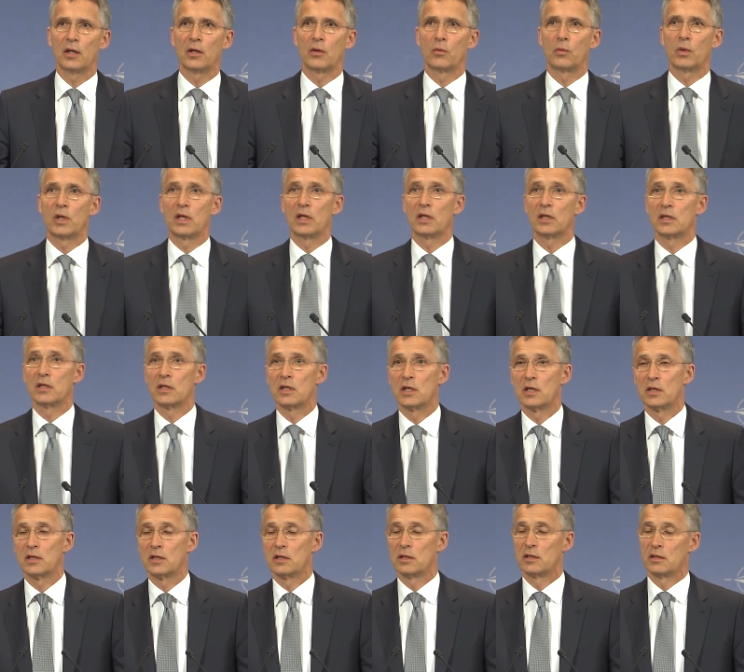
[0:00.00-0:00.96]
We
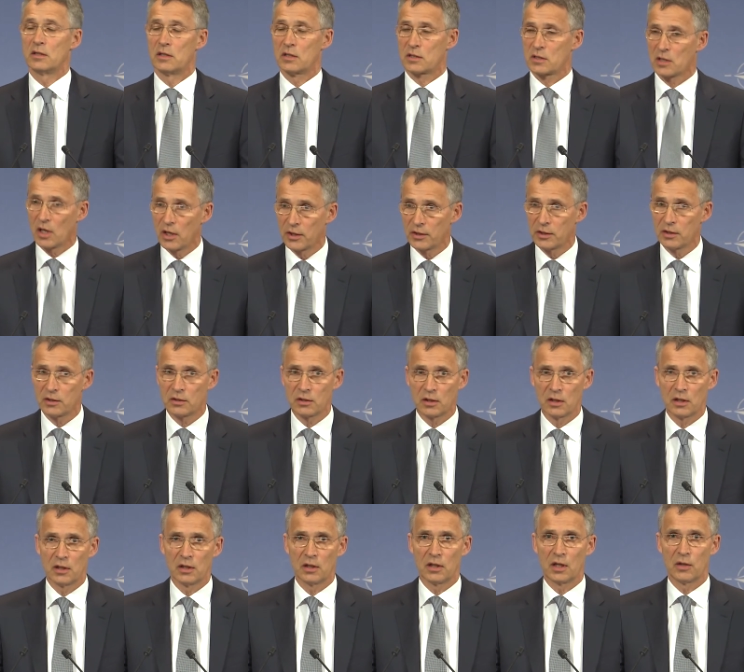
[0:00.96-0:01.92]
decided,
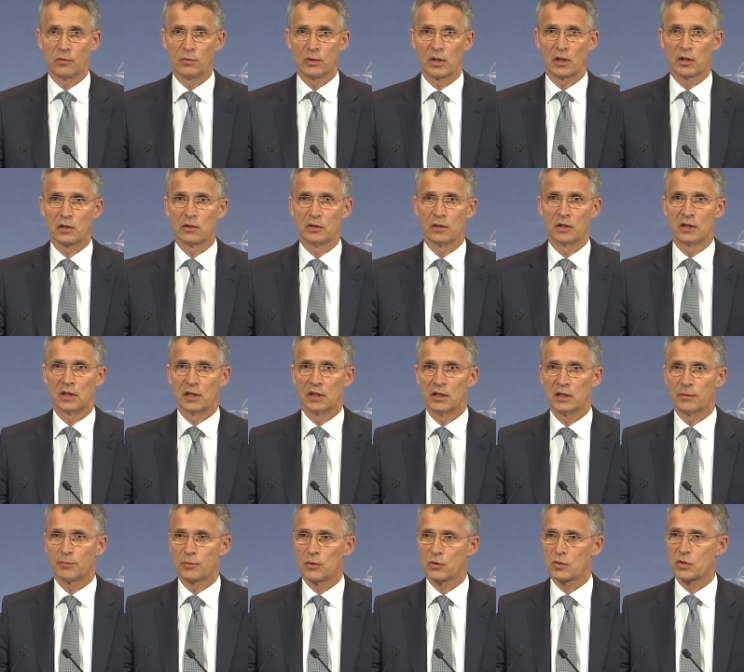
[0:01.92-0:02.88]
and we are in
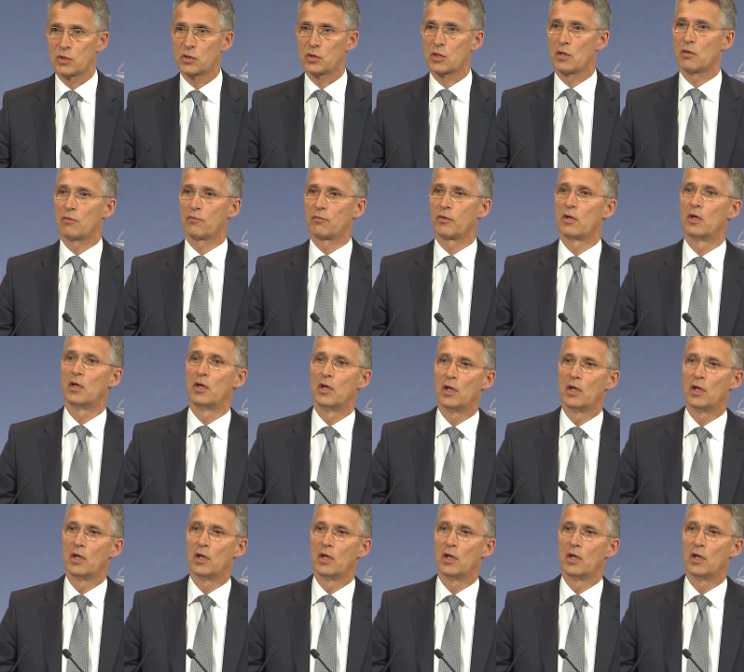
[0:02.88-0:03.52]
the process of